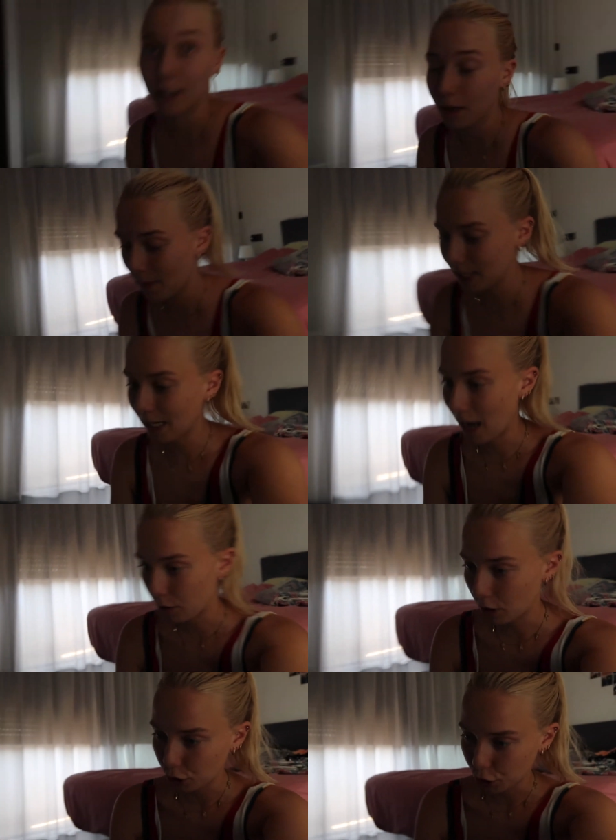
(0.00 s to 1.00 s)
not missing
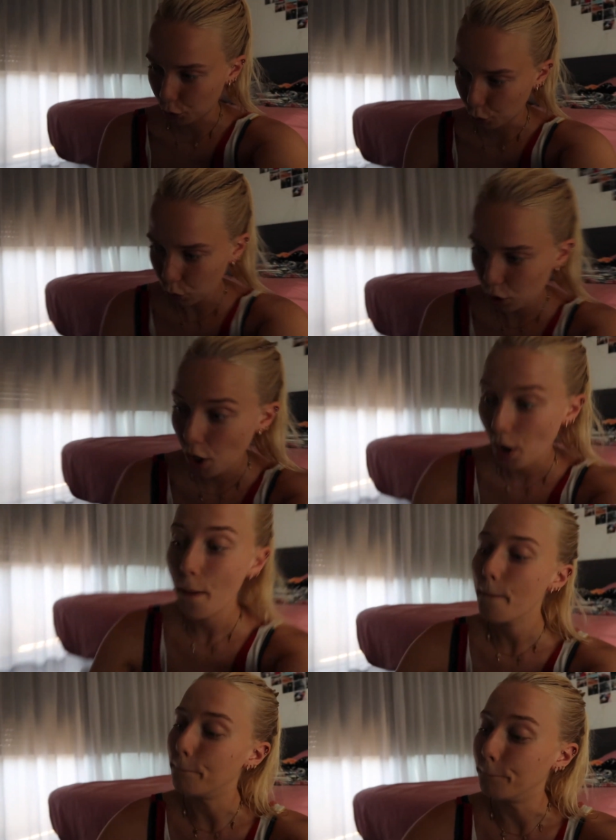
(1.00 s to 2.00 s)
out on shoes
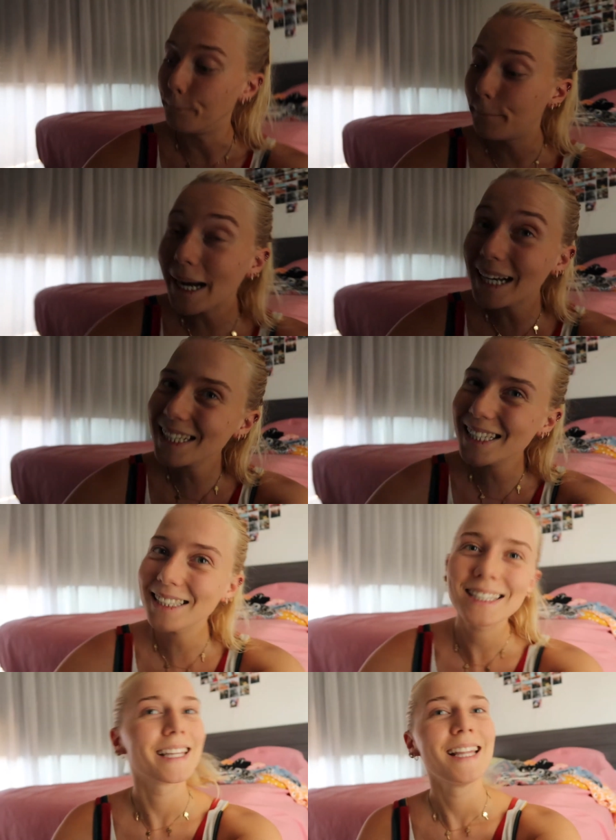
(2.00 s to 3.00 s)
but
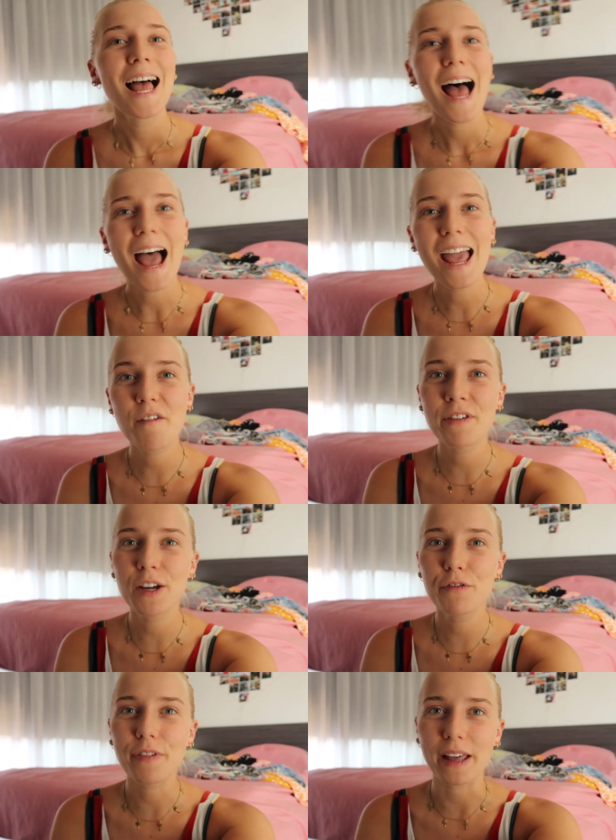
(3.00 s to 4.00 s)
I have a
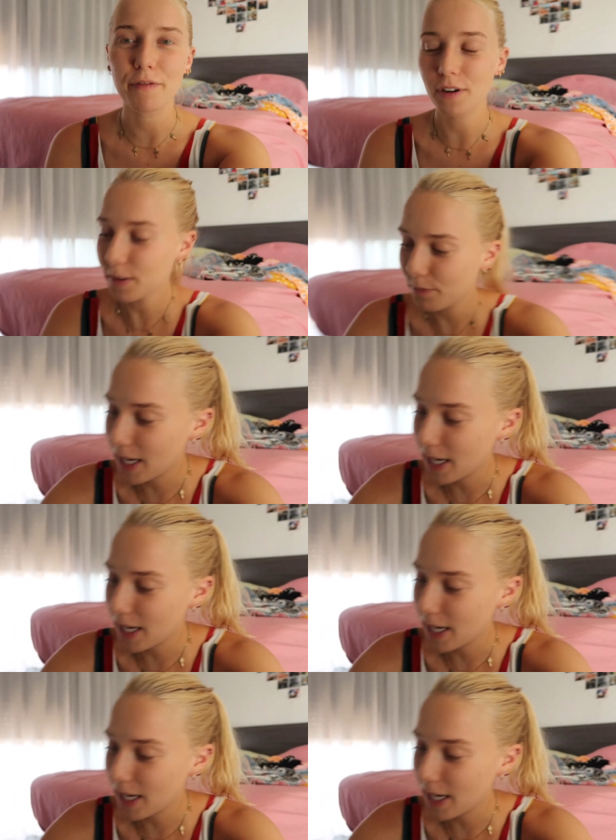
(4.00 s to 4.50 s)
new favorite